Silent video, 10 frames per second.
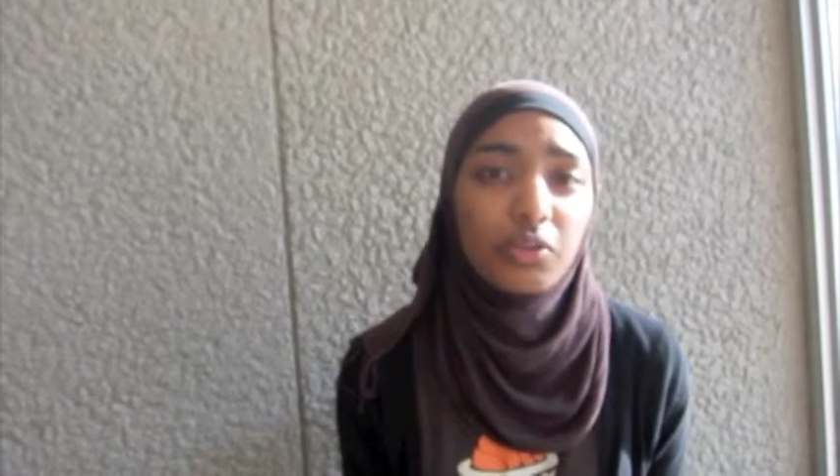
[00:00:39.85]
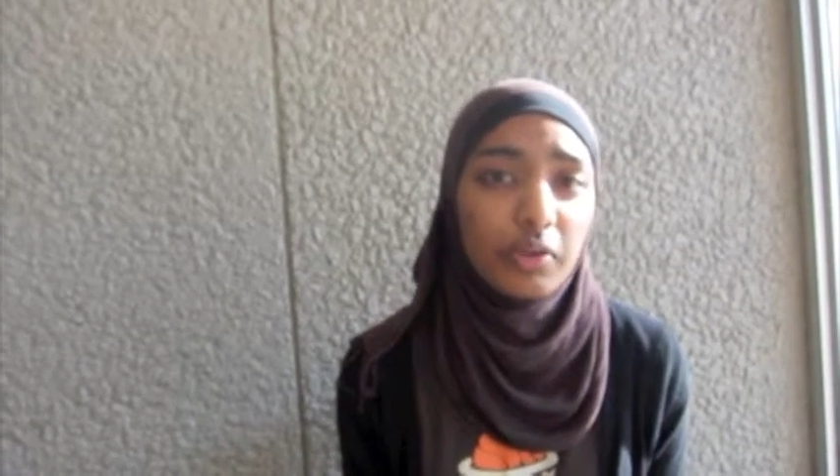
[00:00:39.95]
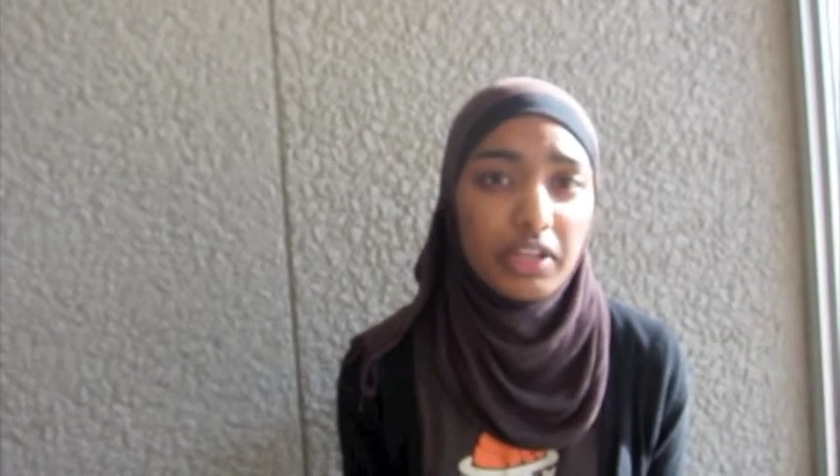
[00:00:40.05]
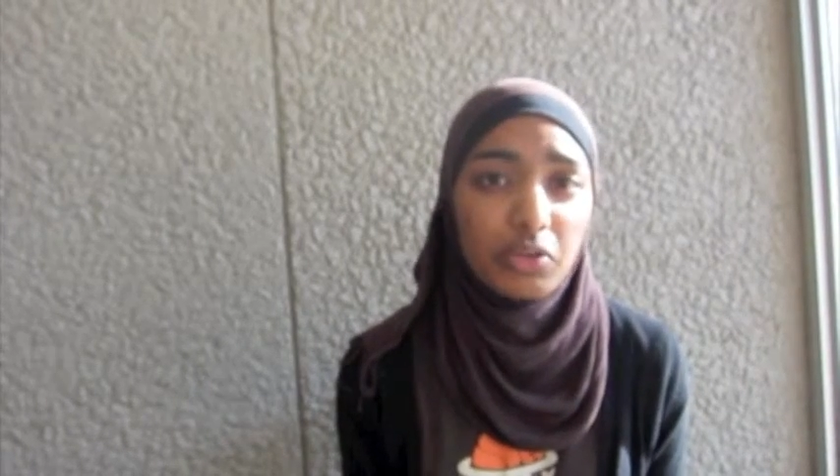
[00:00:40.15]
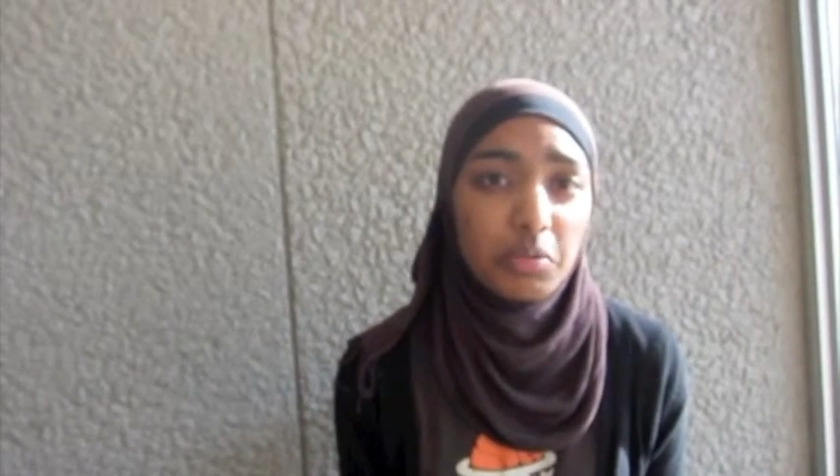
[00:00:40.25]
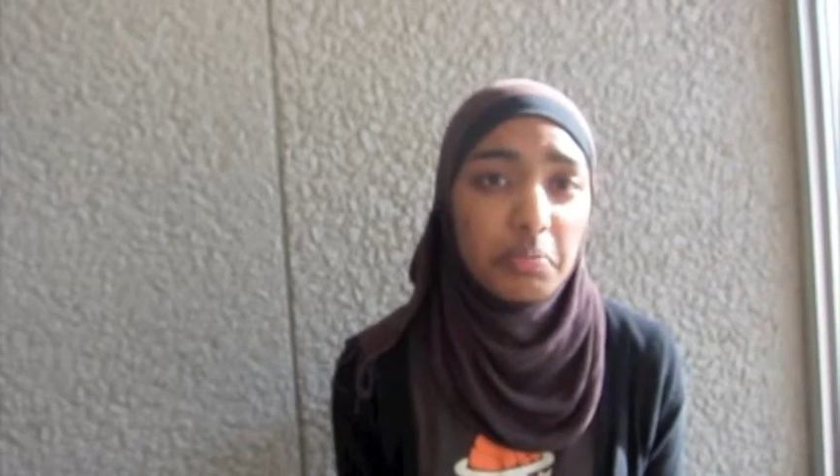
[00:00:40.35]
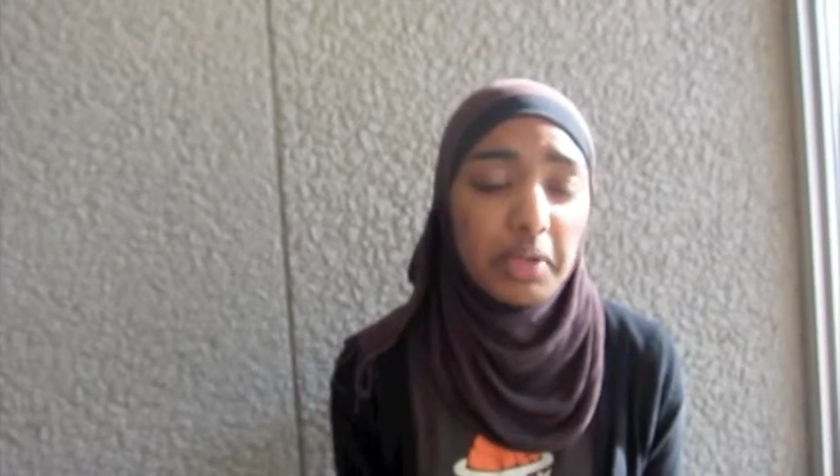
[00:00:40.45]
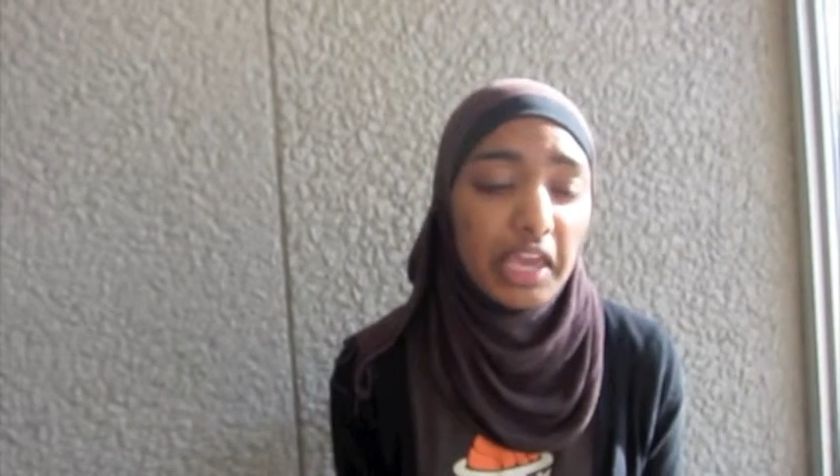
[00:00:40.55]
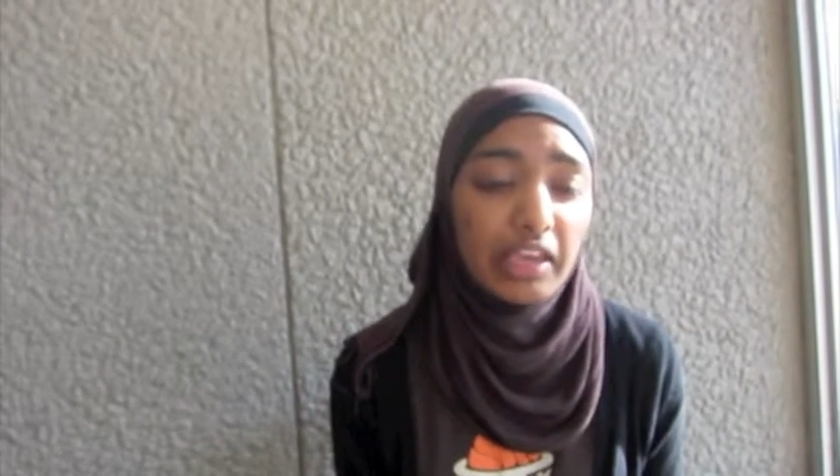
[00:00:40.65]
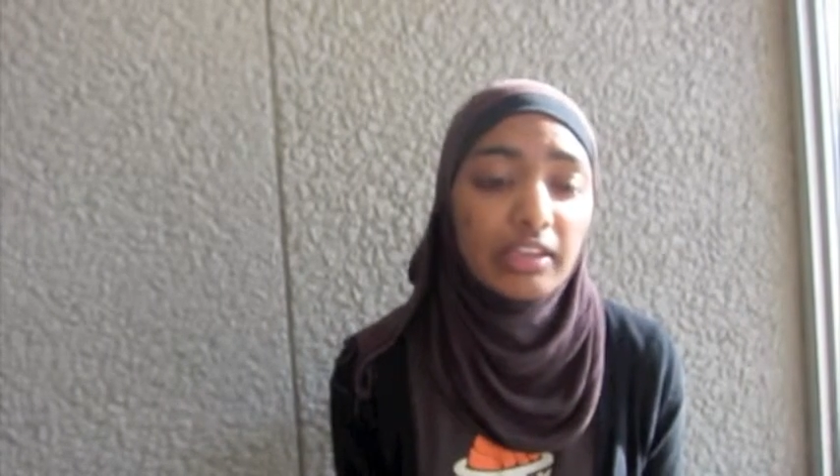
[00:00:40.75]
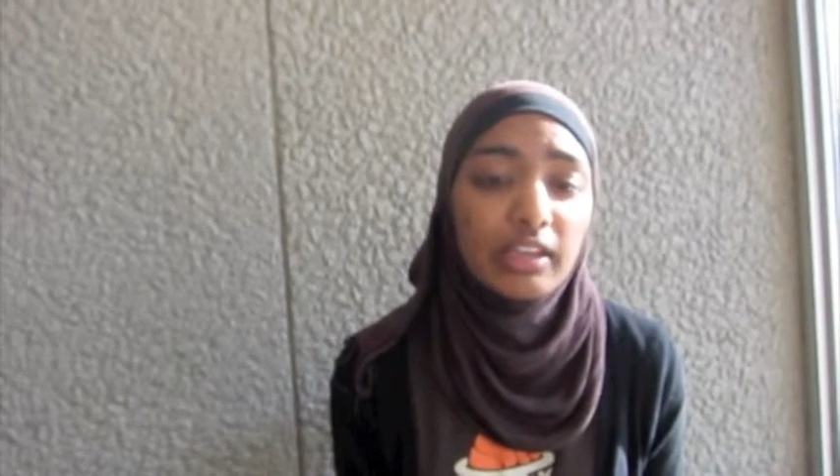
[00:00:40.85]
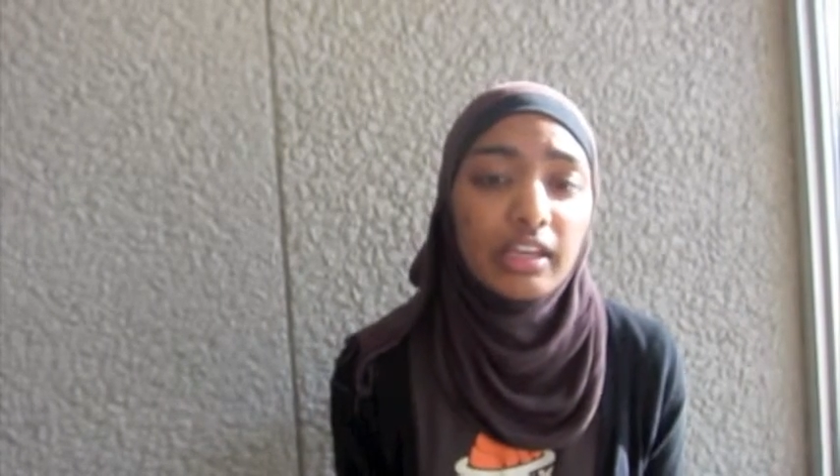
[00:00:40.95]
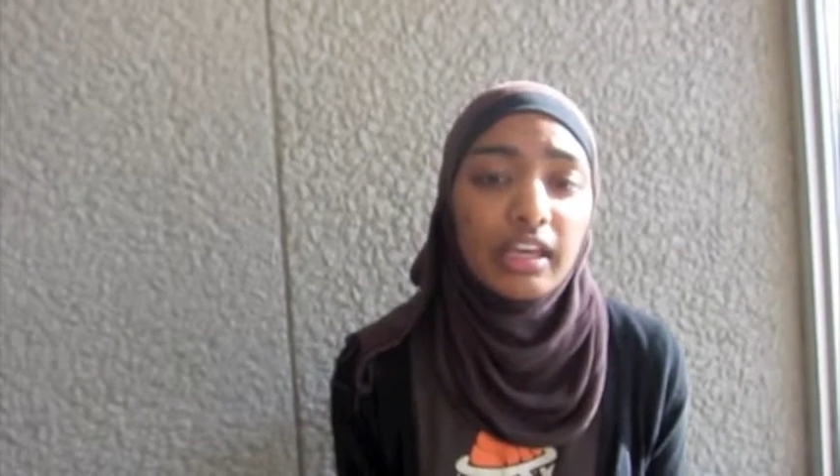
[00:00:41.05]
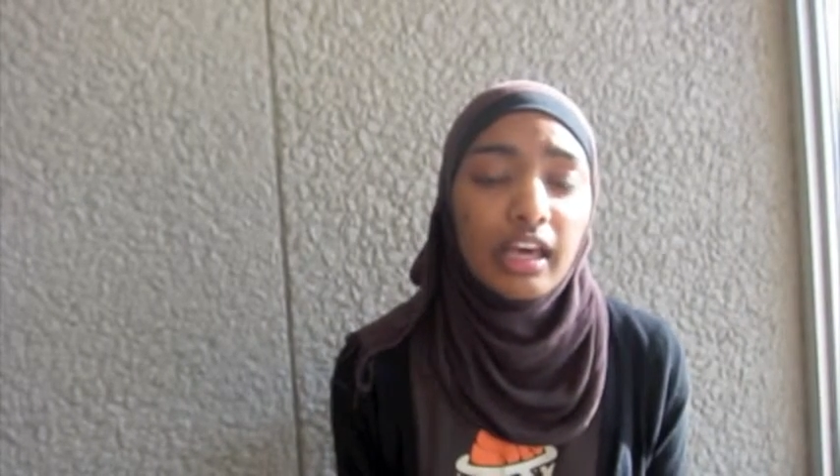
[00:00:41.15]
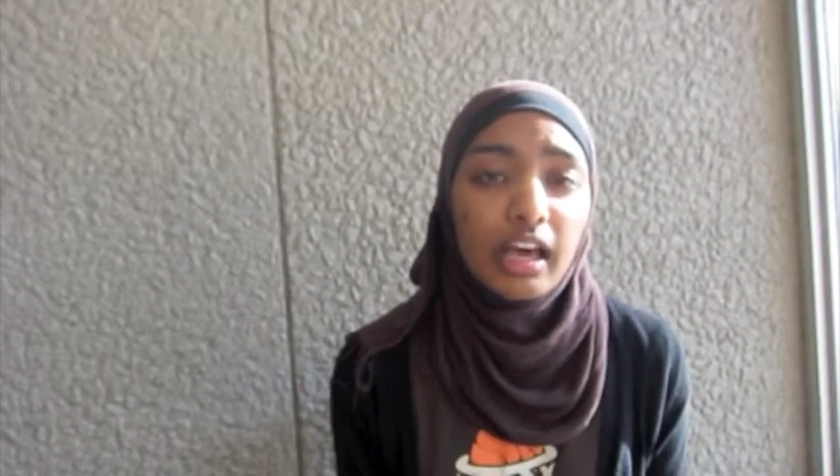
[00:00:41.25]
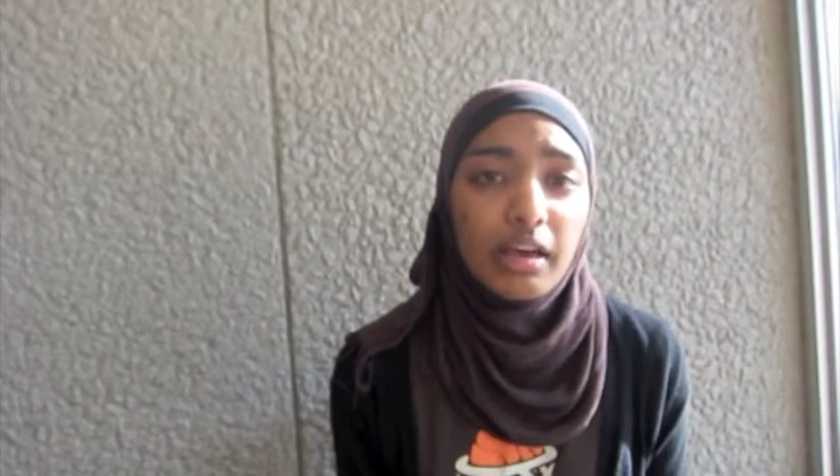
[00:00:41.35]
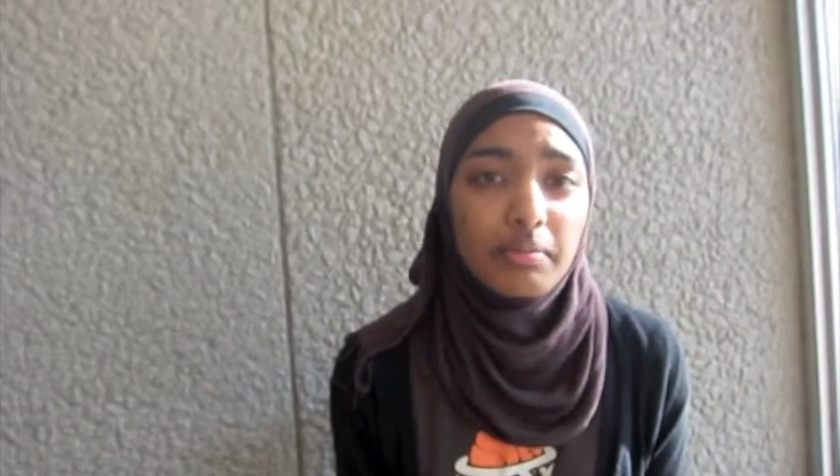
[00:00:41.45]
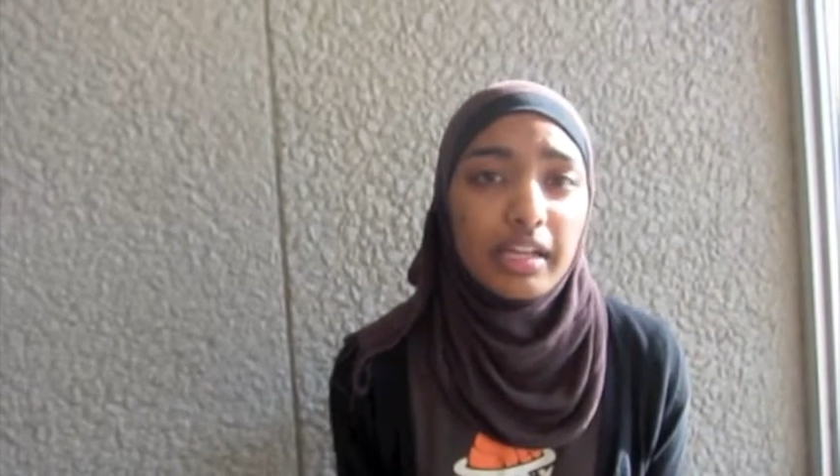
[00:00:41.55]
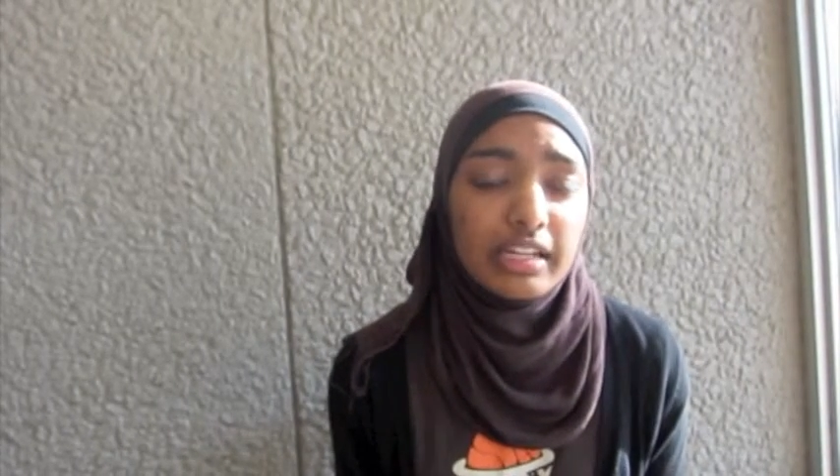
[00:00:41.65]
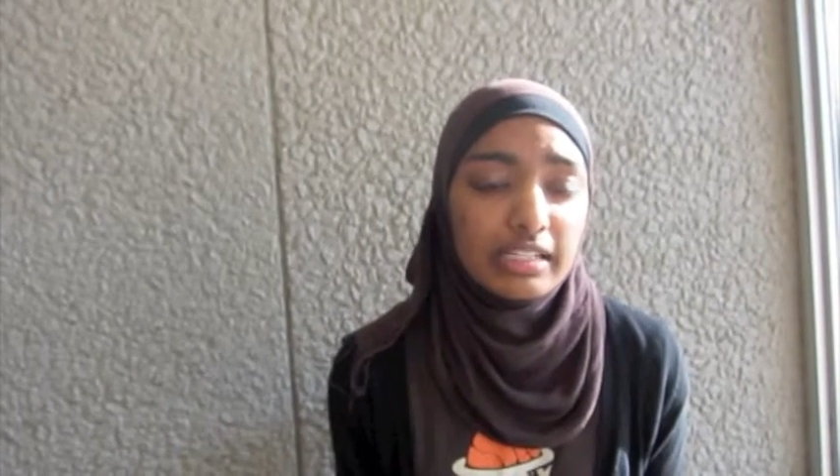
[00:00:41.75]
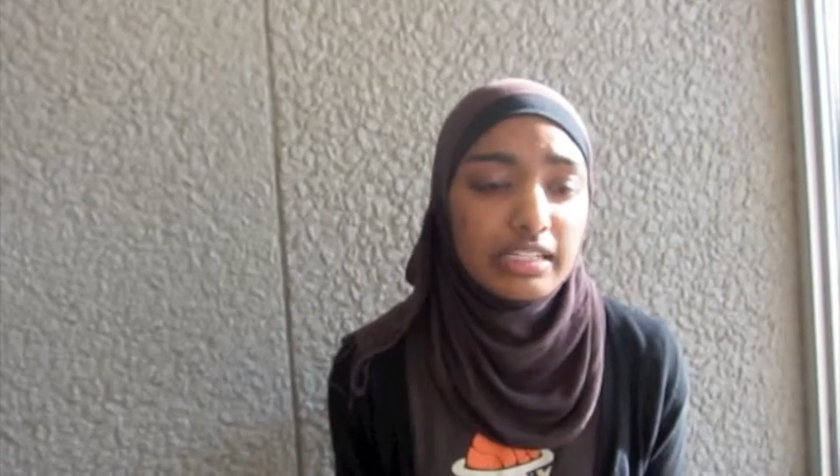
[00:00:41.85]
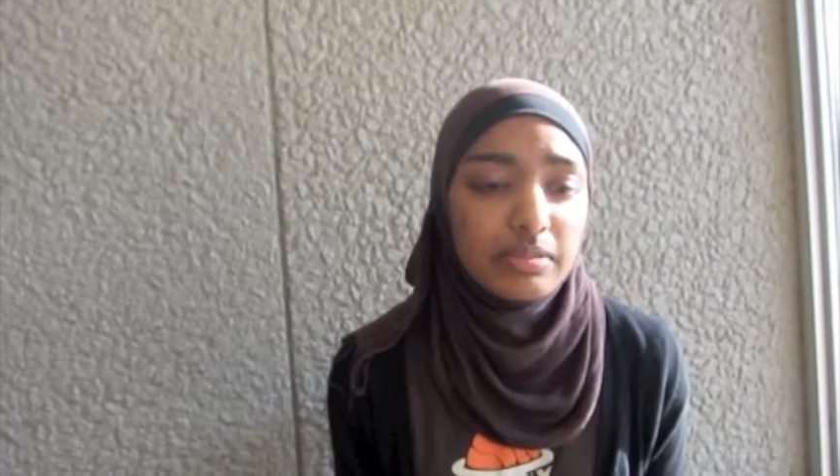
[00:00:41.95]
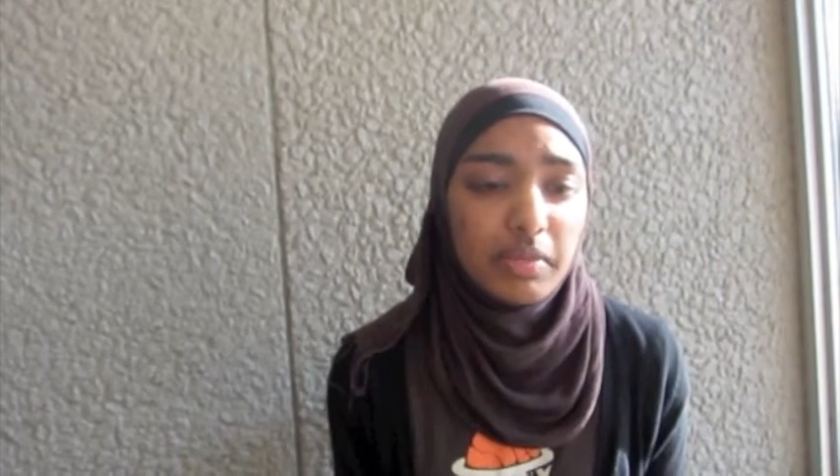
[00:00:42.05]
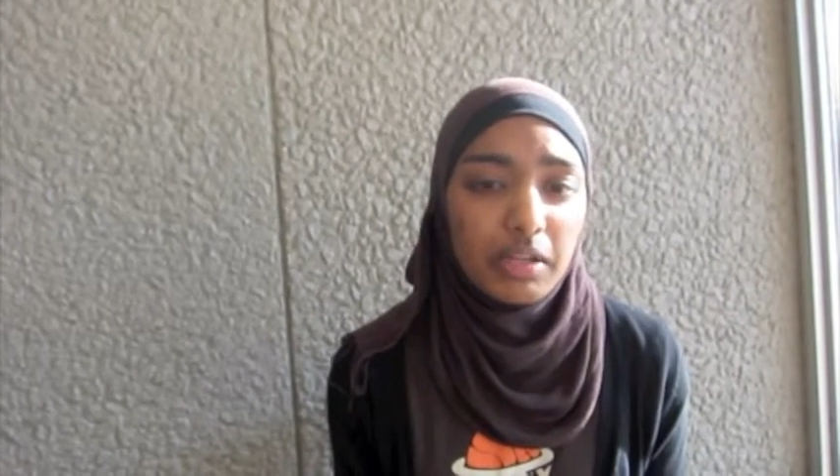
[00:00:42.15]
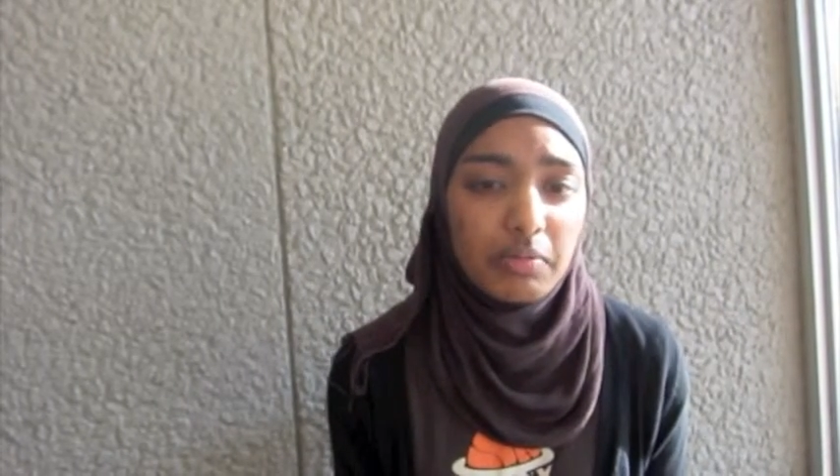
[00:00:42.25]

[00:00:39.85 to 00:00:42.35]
great human being. And it's